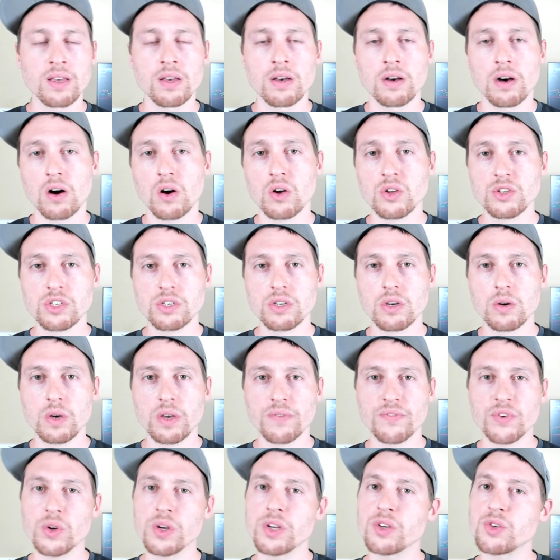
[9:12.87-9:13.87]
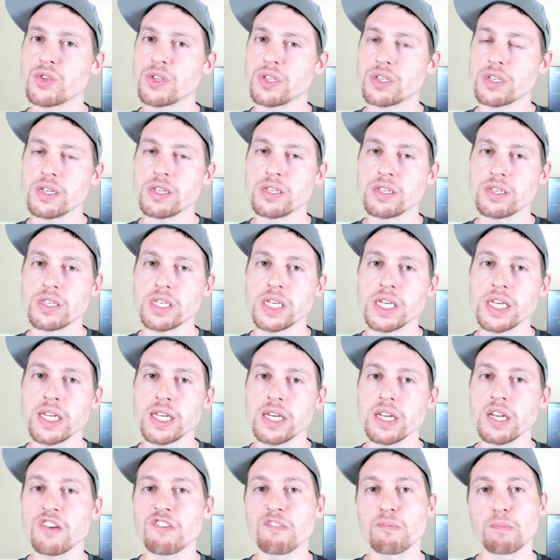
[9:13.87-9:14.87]
Also, if you're interested in seeing
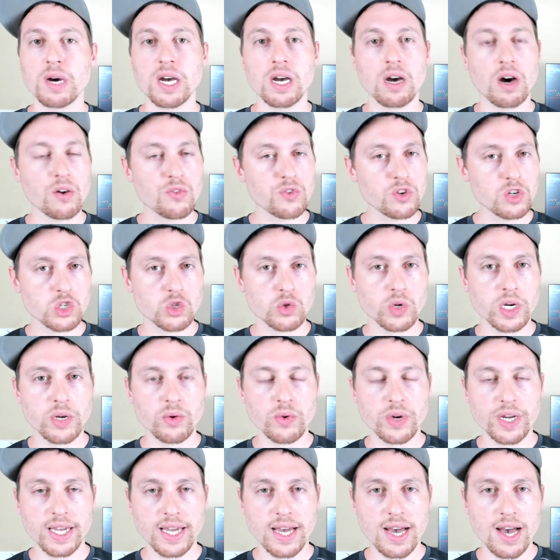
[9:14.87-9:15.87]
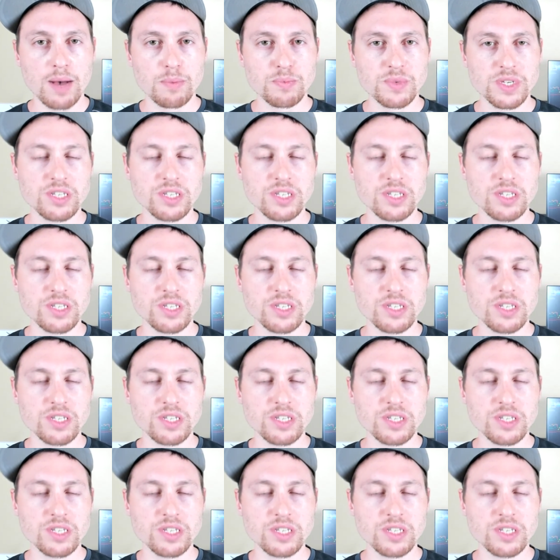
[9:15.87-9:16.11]
any of my other trade recaps,